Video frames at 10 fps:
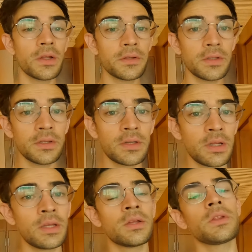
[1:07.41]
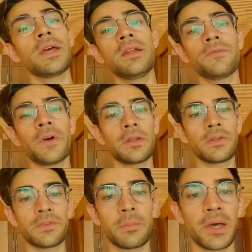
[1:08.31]
London, and
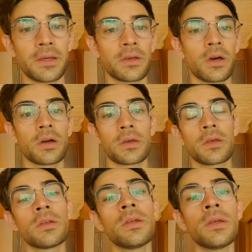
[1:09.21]
finally to Bangkok,